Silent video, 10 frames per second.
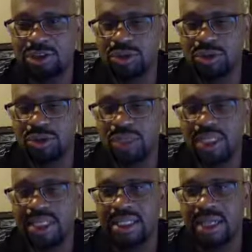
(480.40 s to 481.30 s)
to
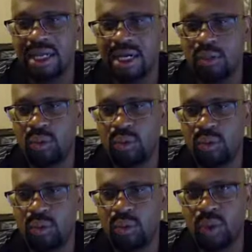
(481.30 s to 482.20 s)

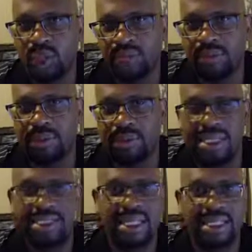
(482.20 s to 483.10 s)
what the
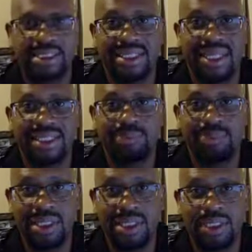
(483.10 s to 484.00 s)
price action has
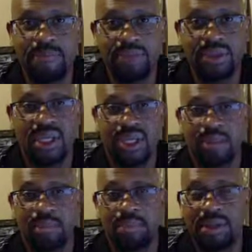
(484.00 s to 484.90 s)
been
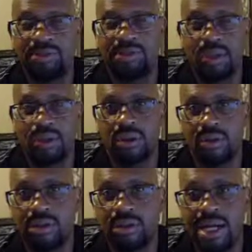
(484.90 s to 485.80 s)
before
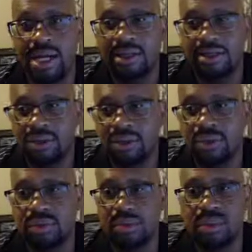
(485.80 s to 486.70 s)
or prior
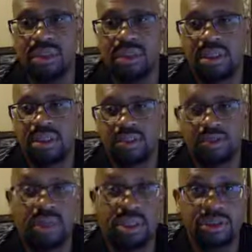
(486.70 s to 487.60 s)
to the
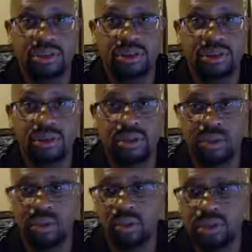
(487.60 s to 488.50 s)
crossover.
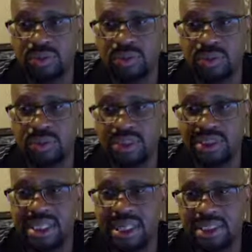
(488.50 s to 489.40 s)
Once we notice
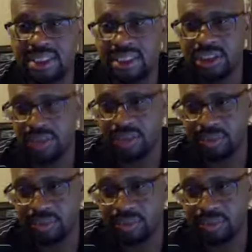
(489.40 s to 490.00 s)
that the